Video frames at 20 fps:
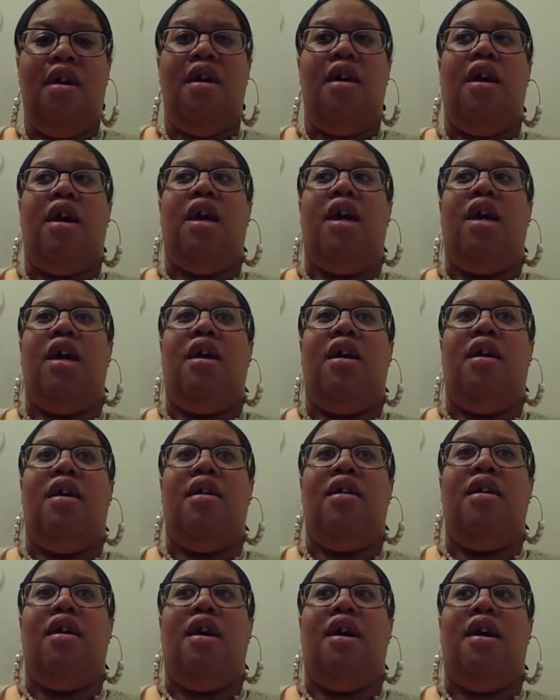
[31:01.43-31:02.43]
and
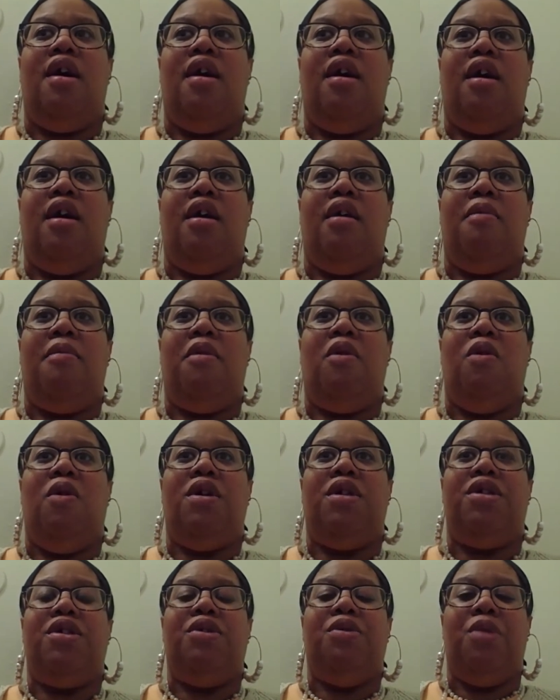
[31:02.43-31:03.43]
I am going
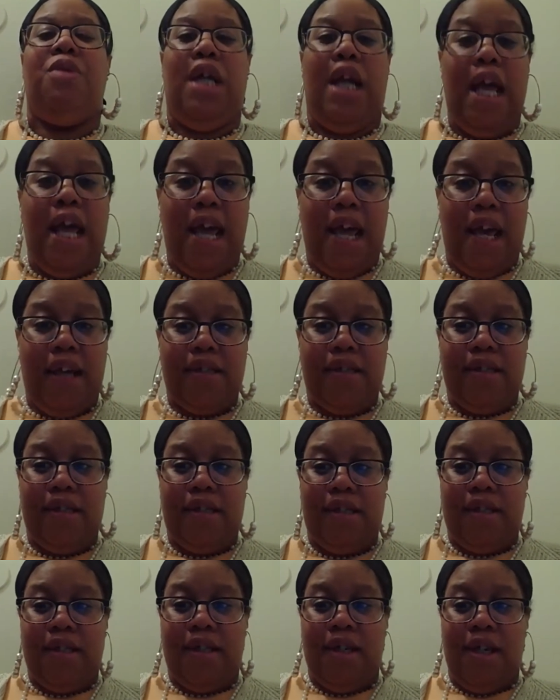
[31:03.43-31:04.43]
to relax.
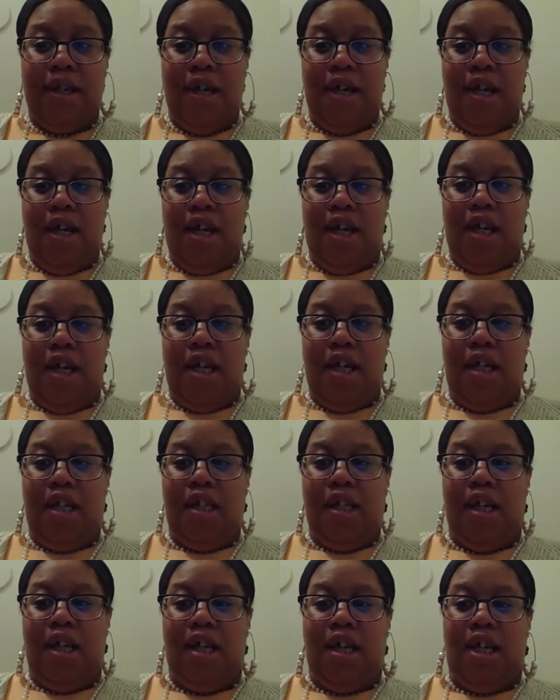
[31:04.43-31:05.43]

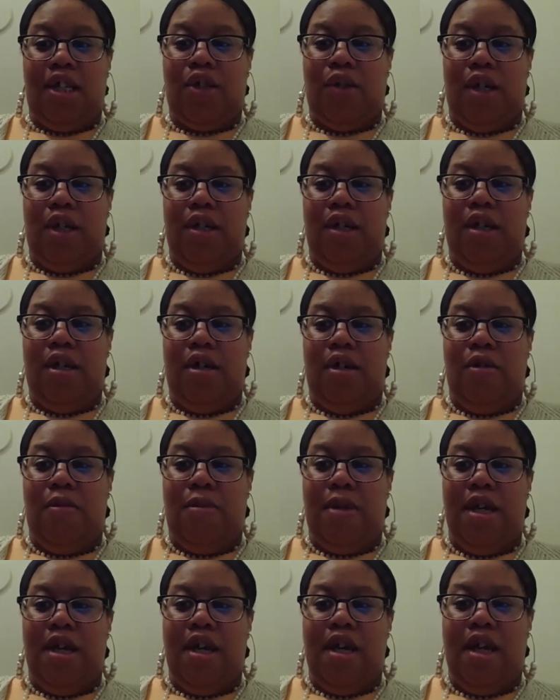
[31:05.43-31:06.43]
Anything. I try to
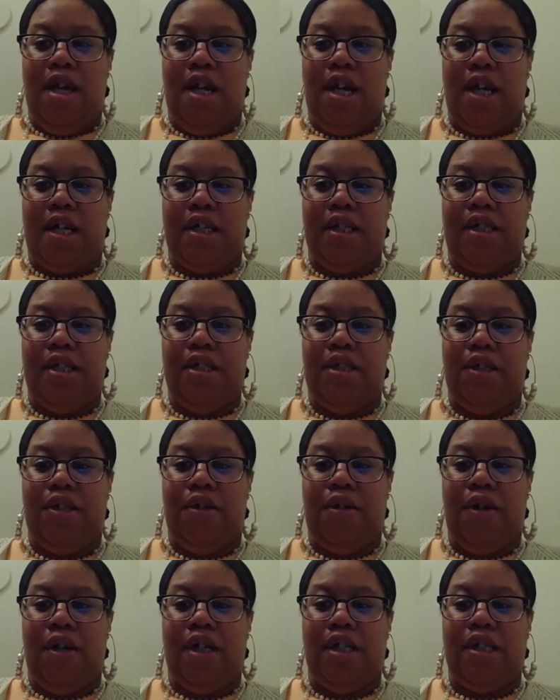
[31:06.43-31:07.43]
help, and I can tell
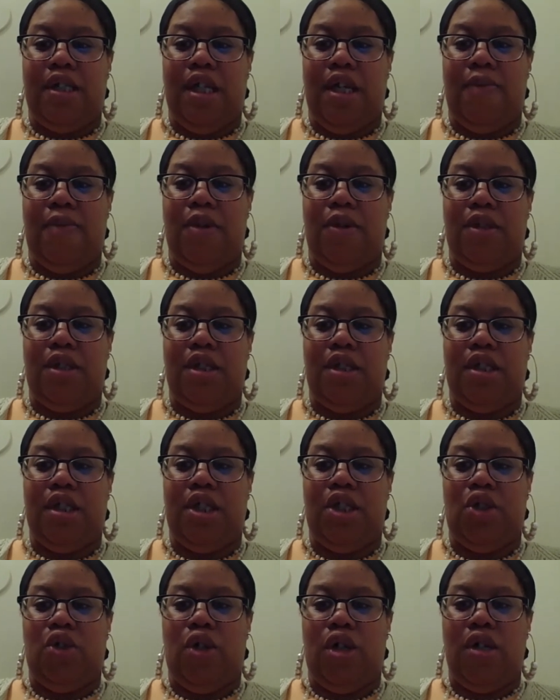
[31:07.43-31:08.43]
your heart is heavy on this.
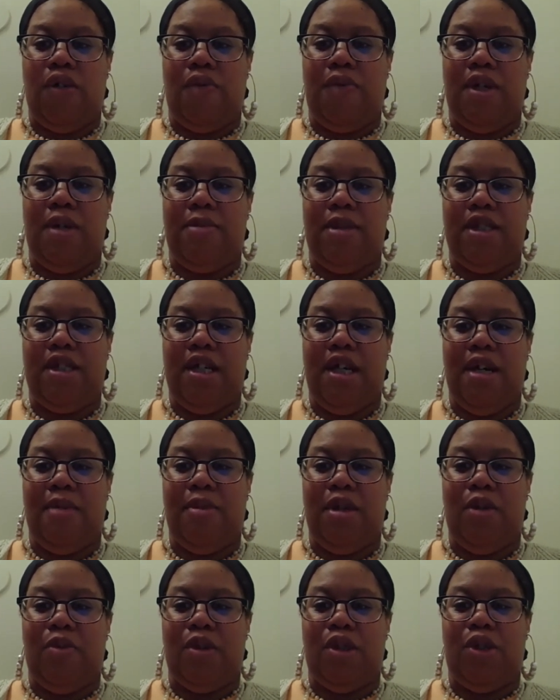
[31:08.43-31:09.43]
Enjoy your family time
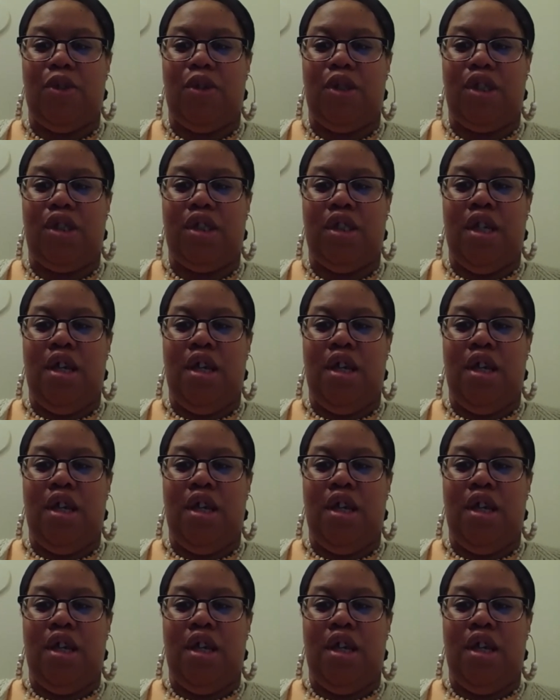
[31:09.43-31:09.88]
and rejoice.